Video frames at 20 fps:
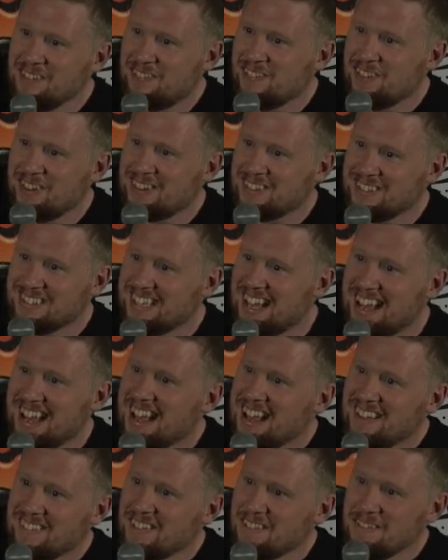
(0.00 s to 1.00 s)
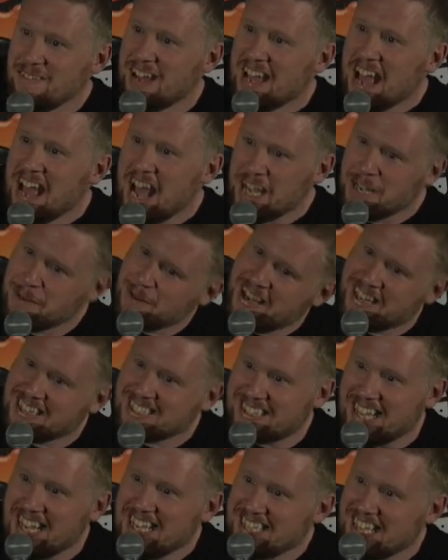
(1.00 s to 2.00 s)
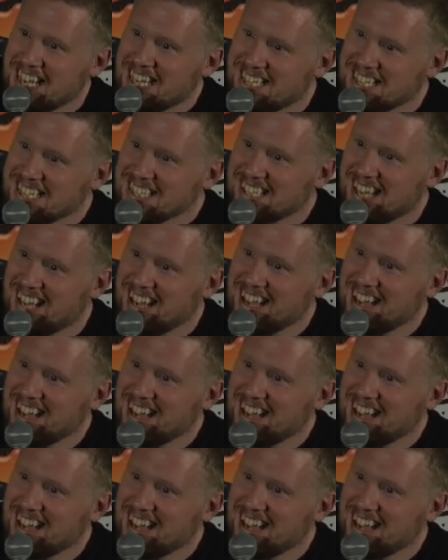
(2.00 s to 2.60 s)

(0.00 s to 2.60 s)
fuck was that? Are you out of state agents, I